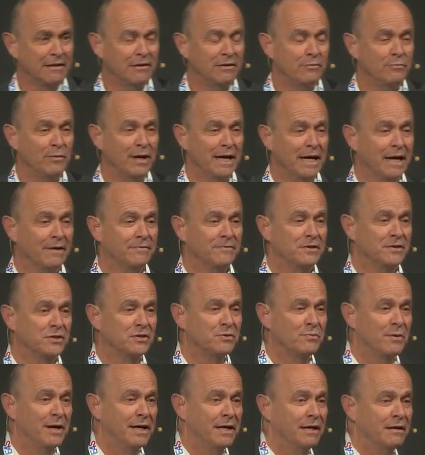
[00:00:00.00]
that we have to
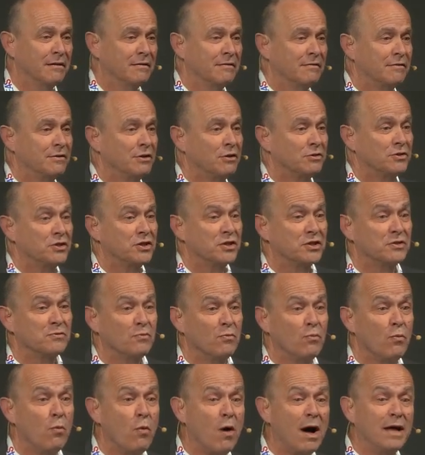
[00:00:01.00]
swing not
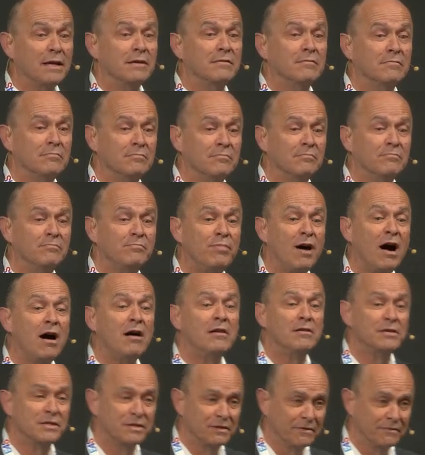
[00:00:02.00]
just one
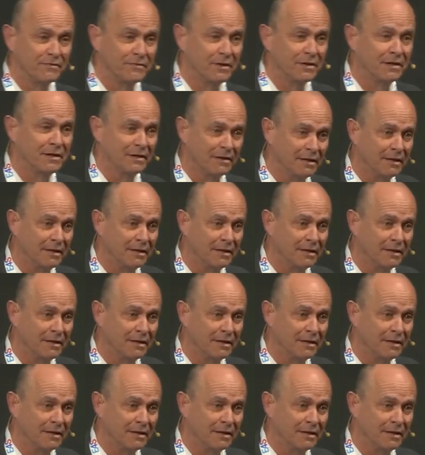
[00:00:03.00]
part of